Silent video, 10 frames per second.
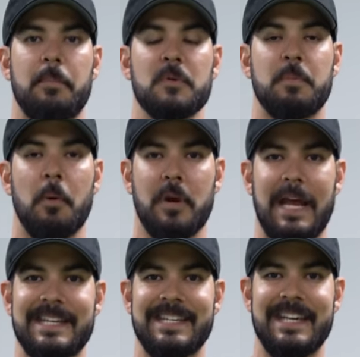tempos, but
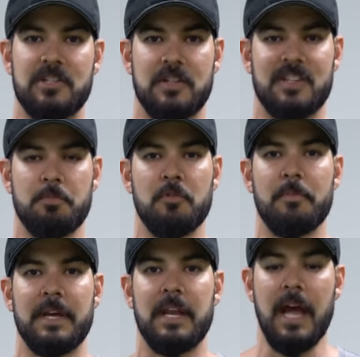when I teach this
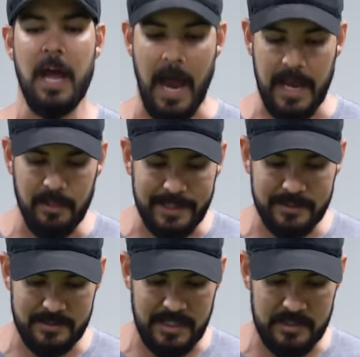movement, I
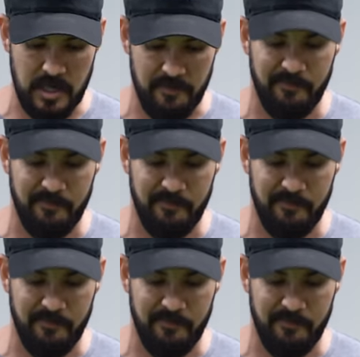like to teach